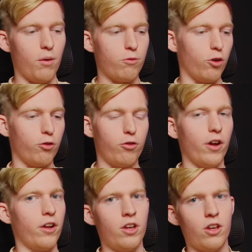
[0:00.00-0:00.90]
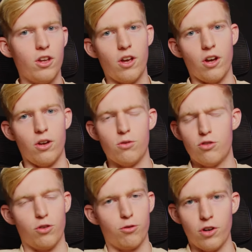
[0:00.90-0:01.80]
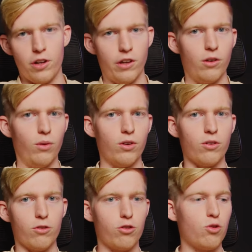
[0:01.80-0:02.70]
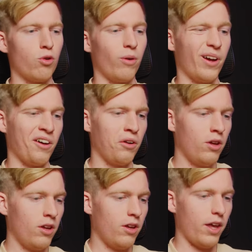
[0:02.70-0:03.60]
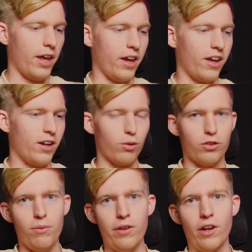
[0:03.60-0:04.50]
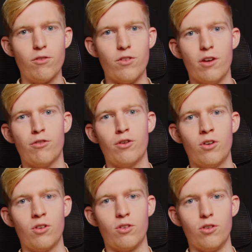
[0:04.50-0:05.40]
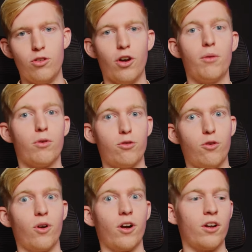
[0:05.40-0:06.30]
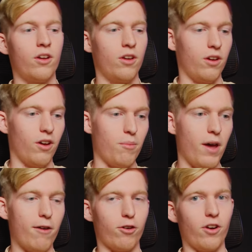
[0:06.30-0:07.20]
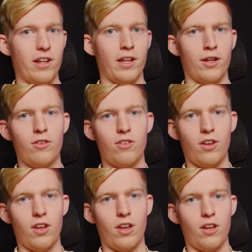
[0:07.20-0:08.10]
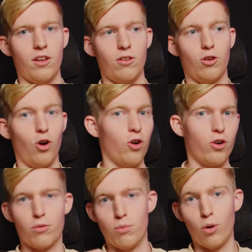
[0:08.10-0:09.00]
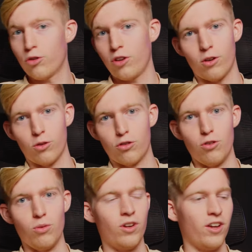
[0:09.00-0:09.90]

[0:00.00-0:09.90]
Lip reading: for a friend. It was just a free gig. We were screwing around, and it was something I've never done before, ever, and that's a car motorcycle shoot.